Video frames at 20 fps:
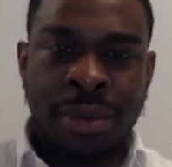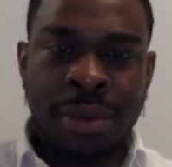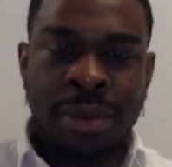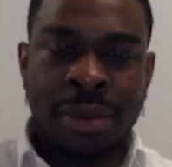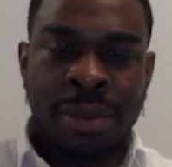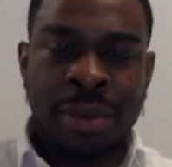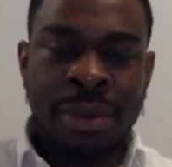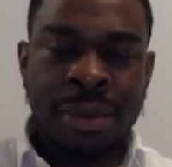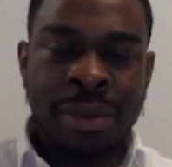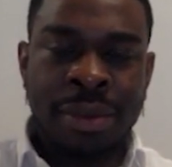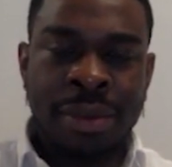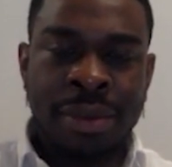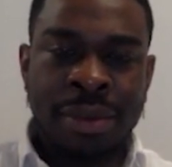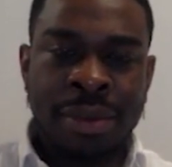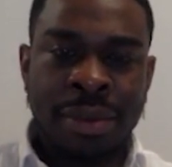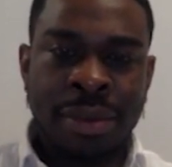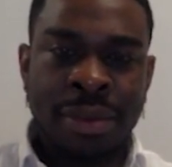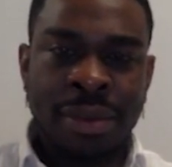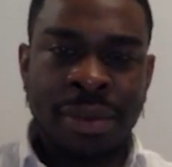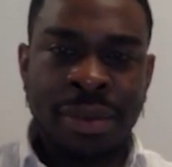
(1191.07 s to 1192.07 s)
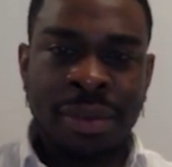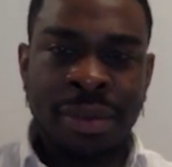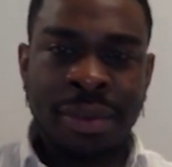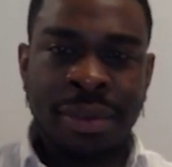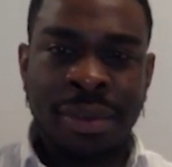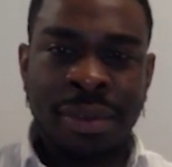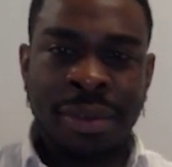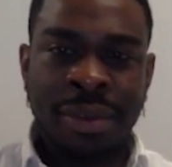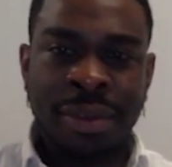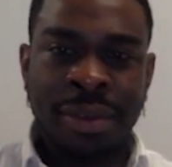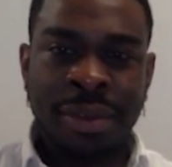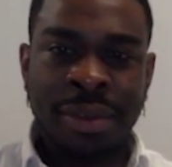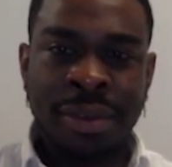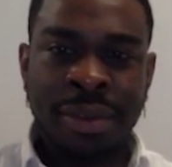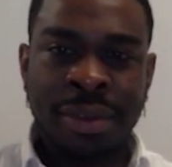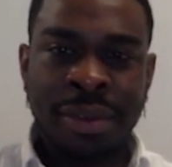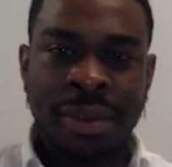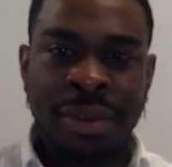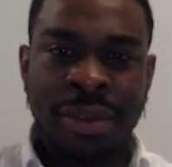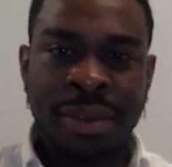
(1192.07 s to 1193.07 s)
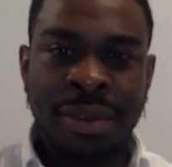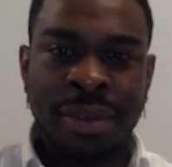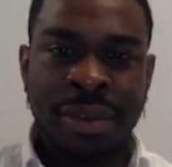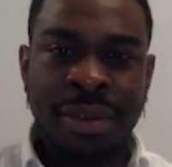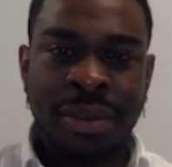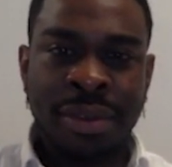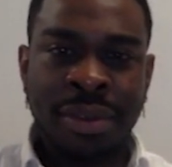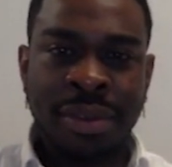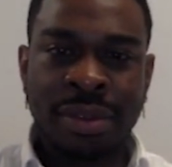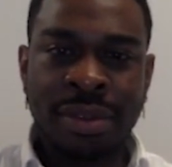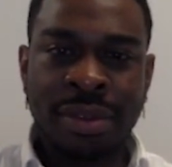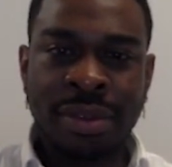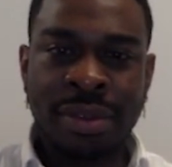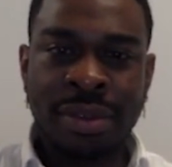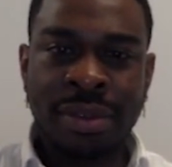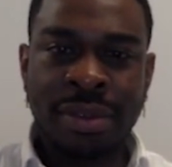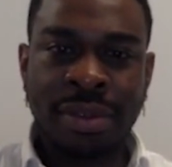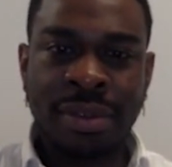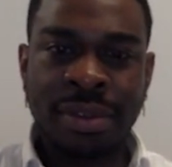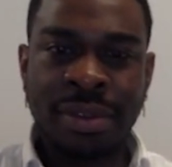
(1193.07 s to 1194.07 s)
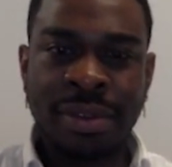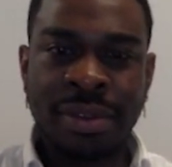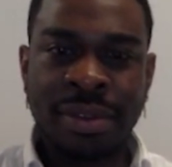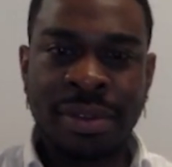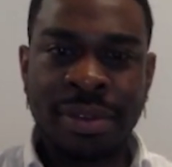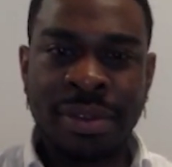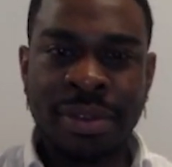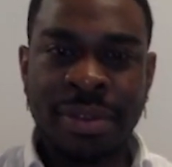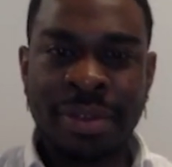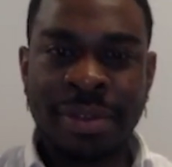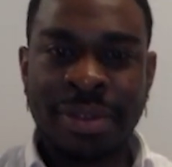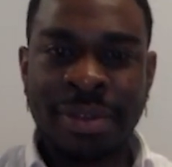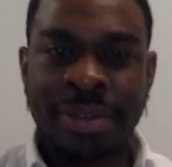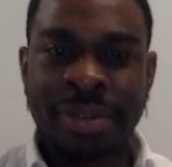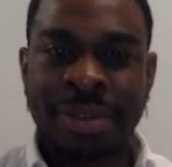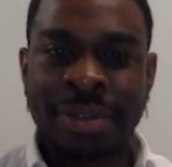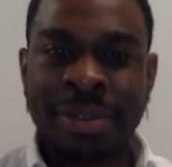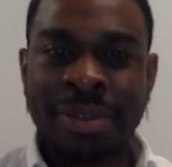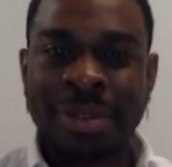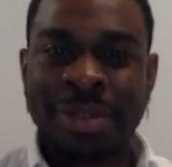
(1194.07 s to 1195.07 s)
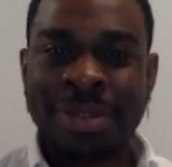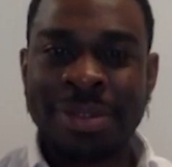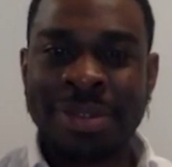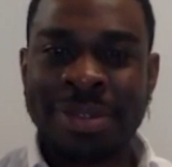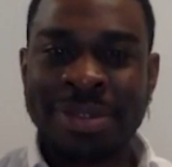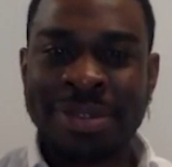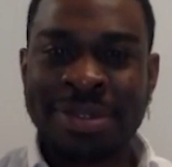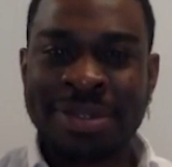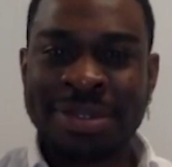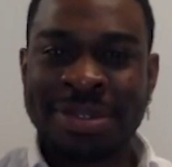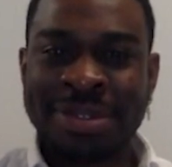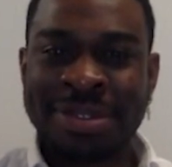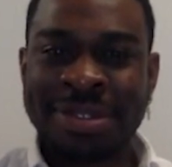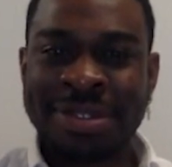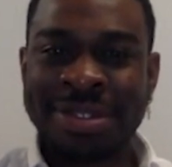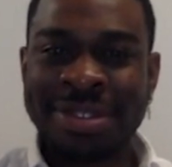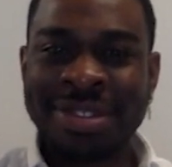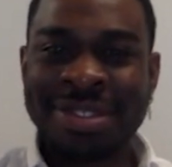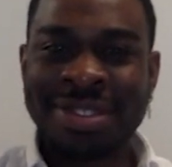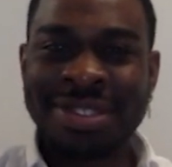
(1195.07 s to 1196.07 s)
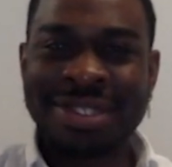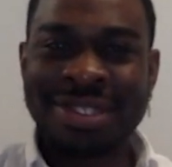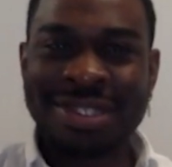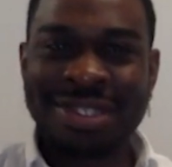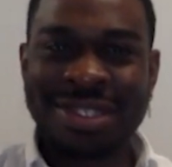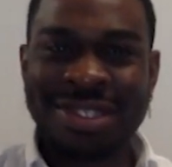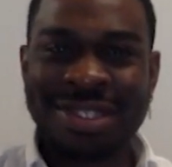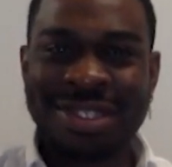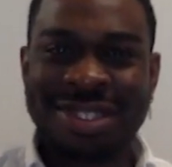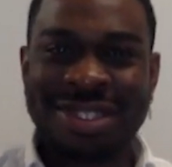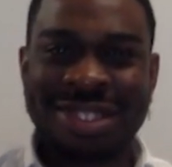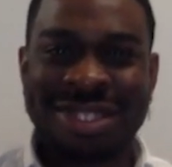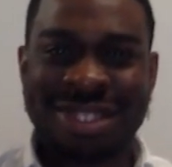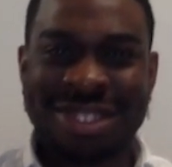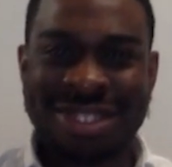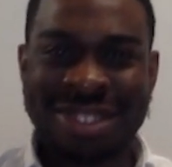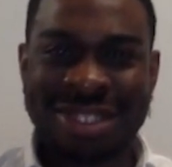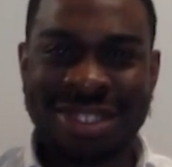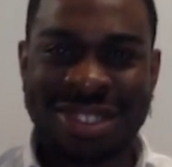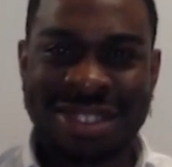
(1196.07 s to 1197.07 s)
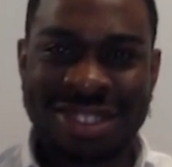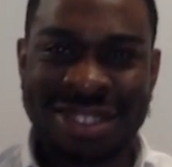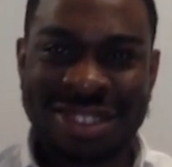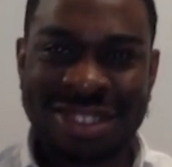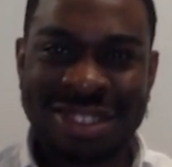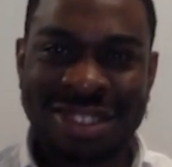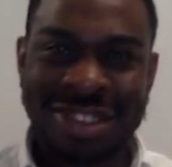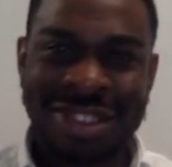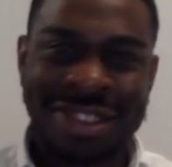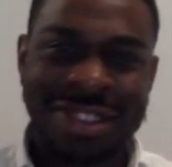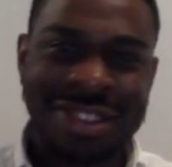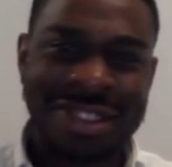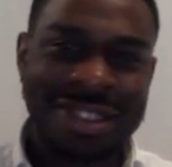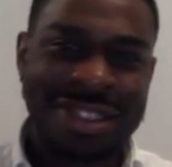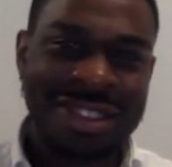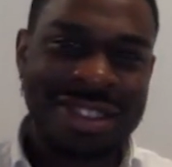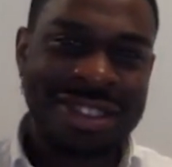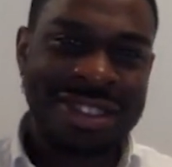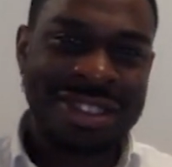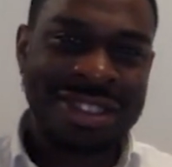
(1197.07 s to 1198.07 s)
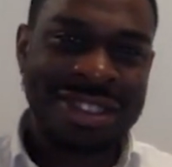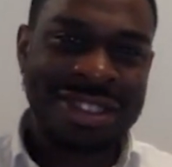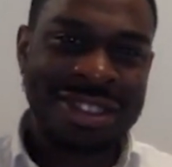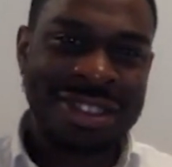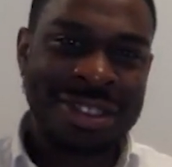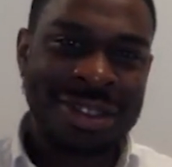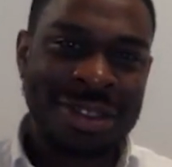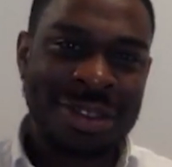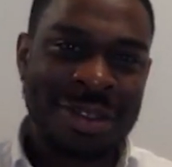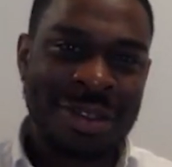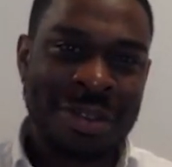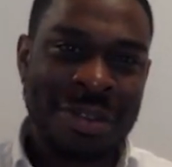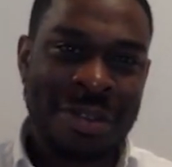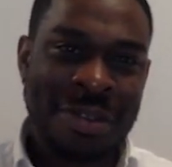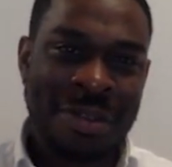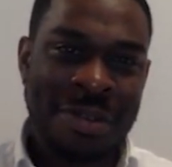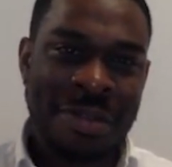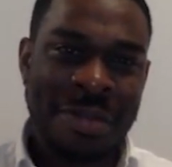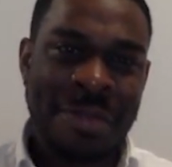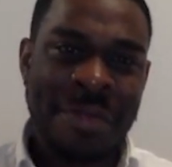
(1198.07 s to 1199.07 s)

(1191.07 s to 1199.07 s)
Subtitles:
(not speaking)